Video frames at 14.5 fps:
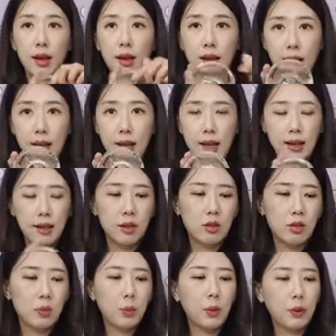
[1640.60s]
and
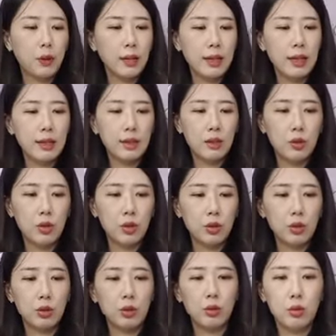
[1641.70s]
just pour
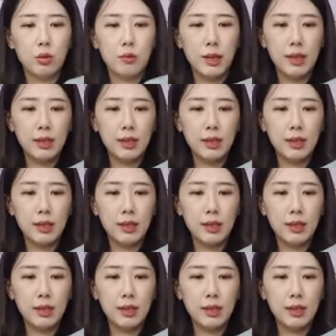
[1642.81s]
into my